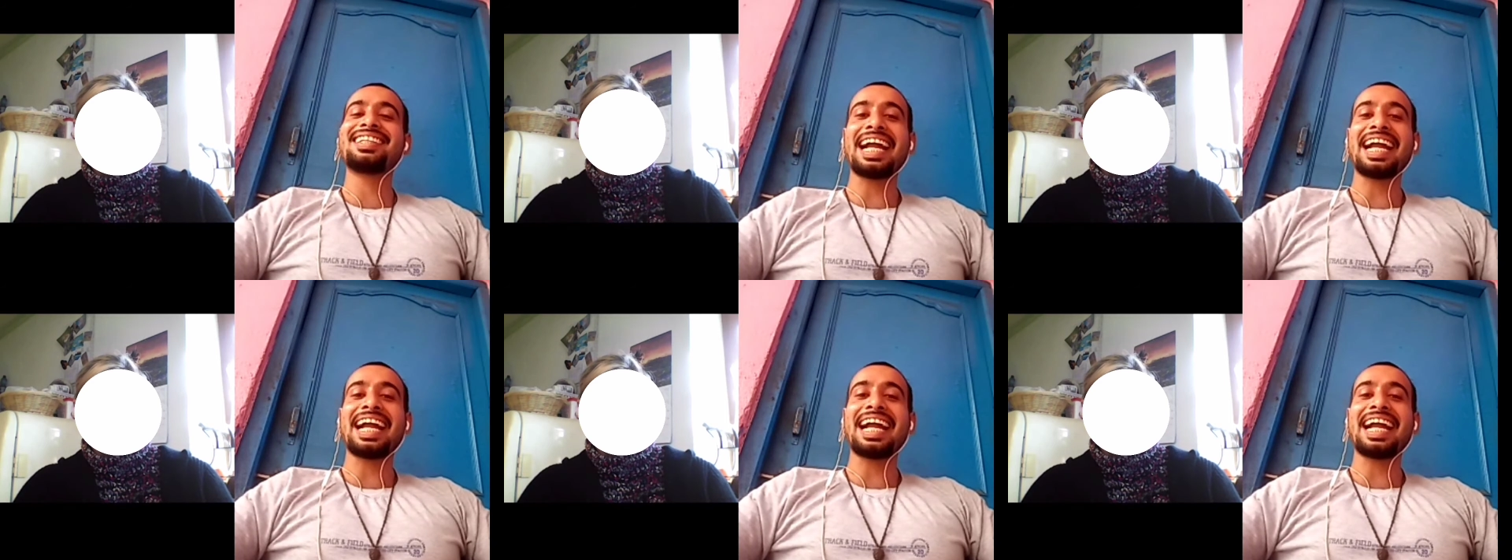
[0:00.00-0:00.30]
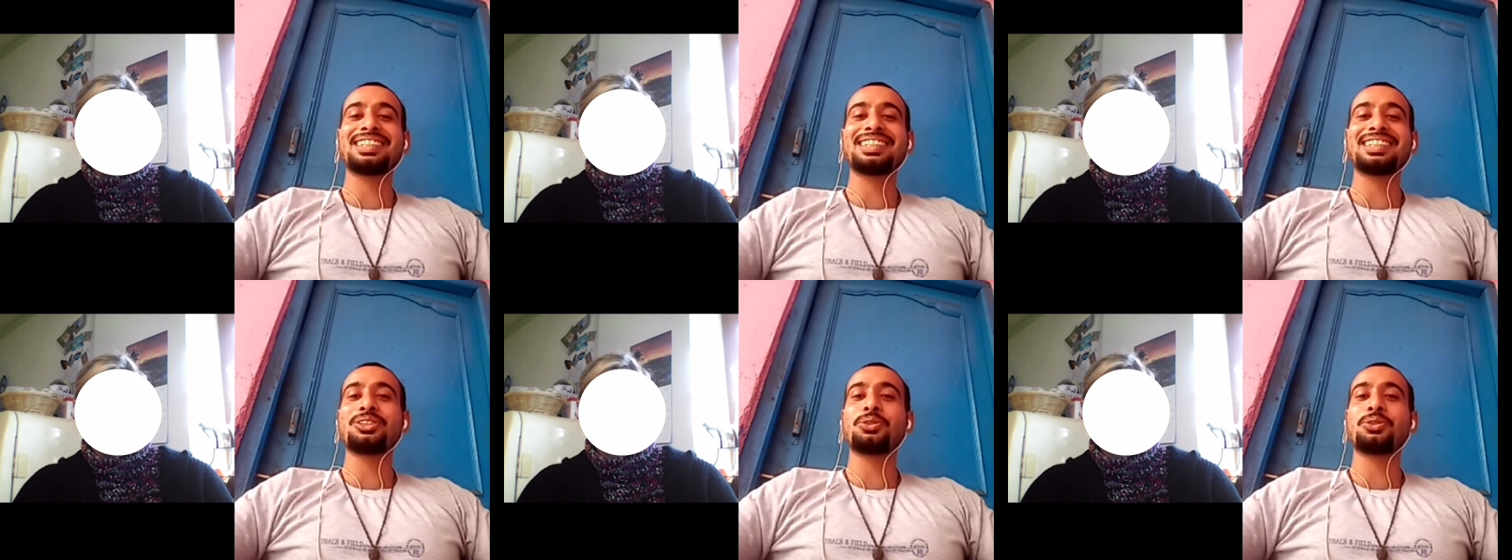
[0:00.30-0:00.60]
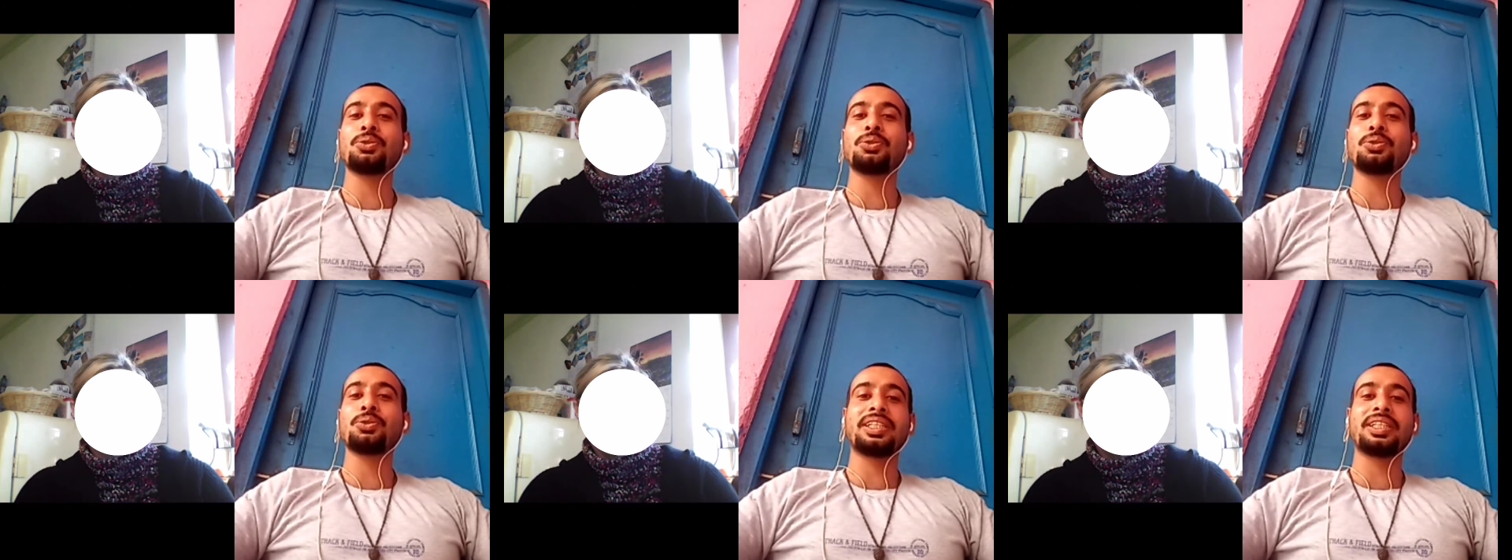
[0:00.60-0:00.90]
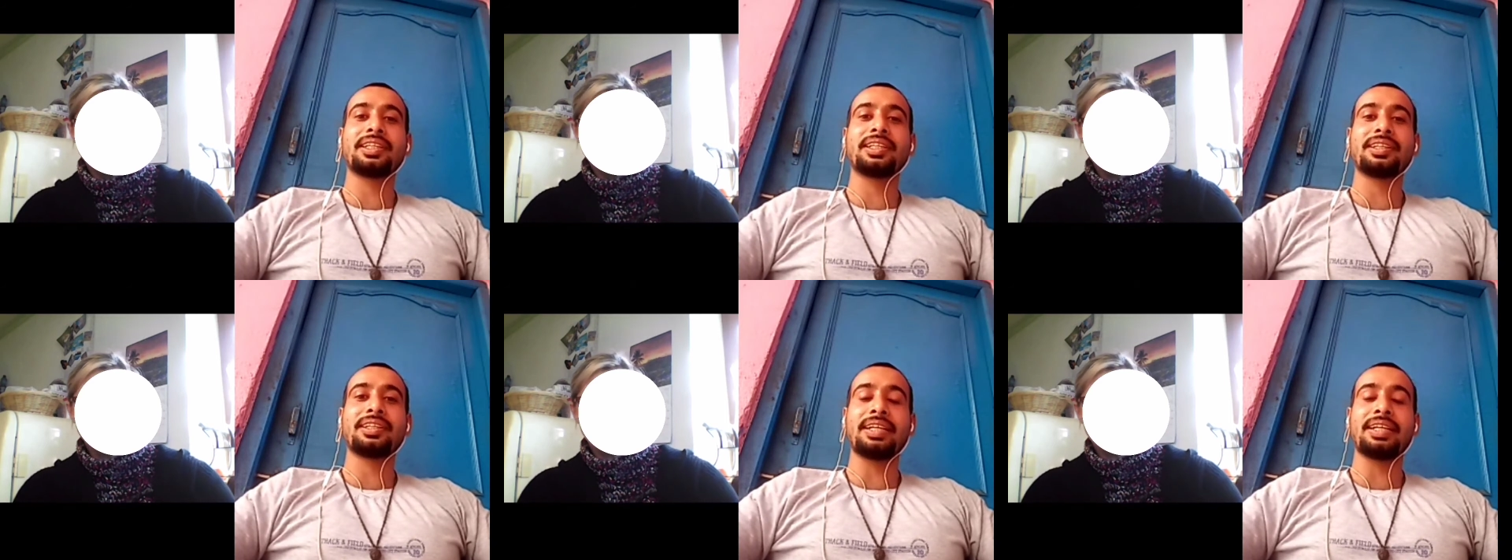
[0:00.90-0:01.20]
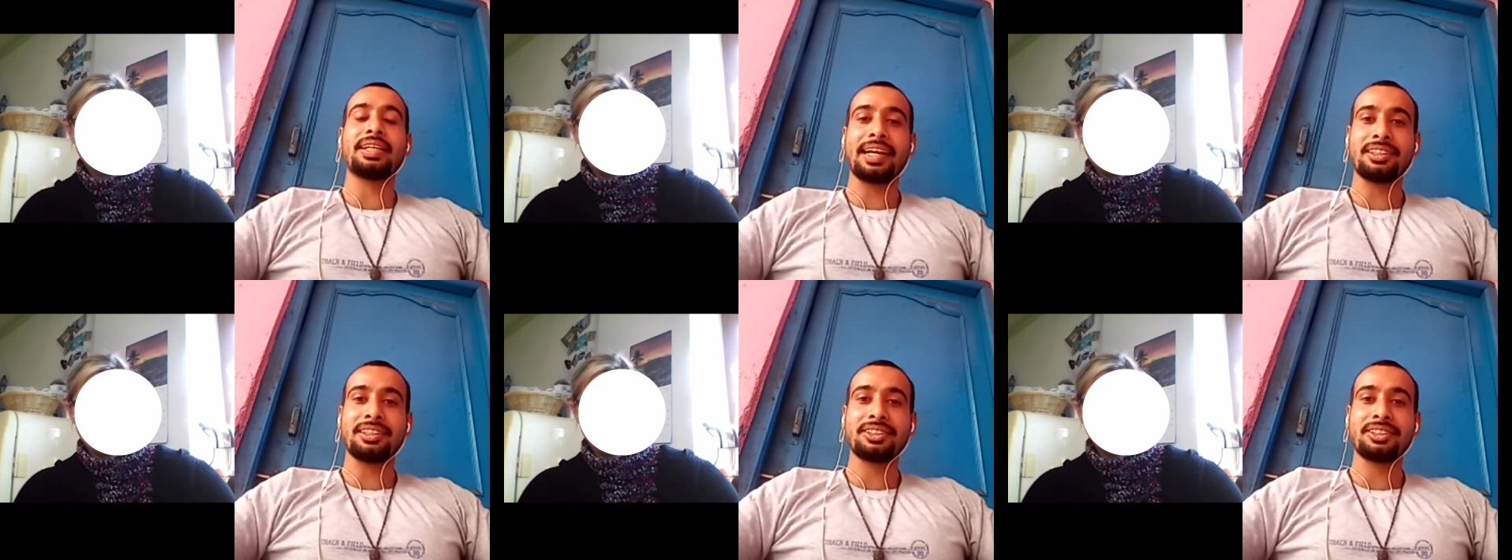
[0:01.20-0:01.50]
access to go their
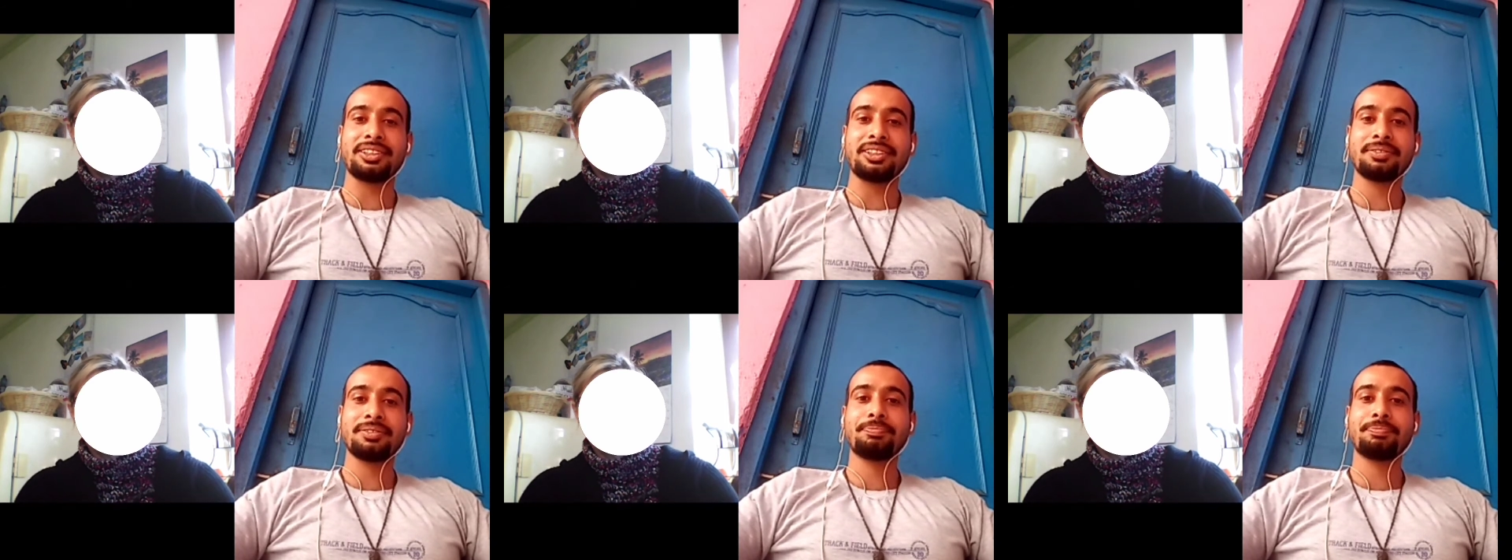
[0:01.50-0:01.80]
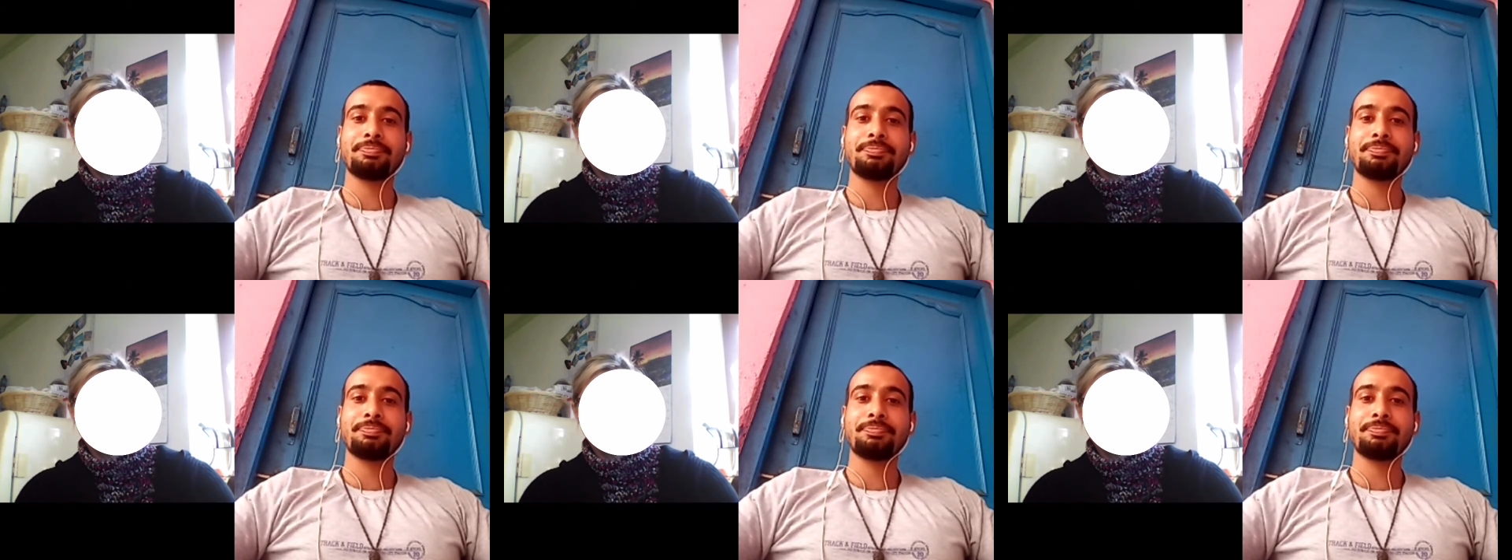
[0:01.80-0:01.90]
land. Mm-hmm.